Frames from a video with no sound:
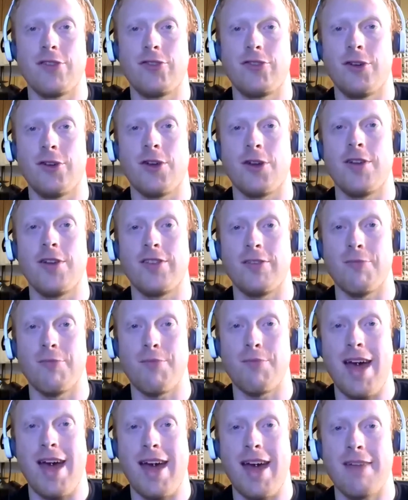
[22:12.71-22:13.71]
Sugar isn't
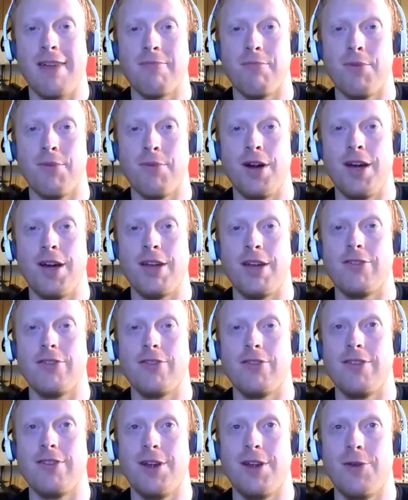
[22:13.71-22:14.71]
bad, but
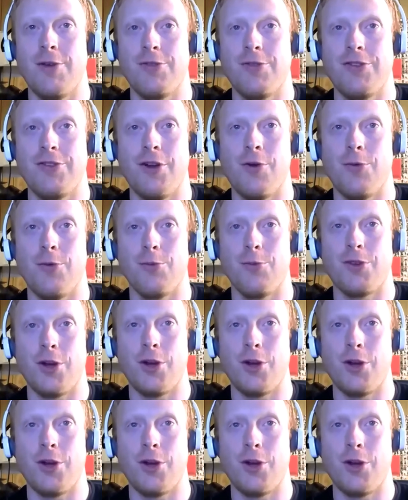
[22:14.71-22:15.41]
don't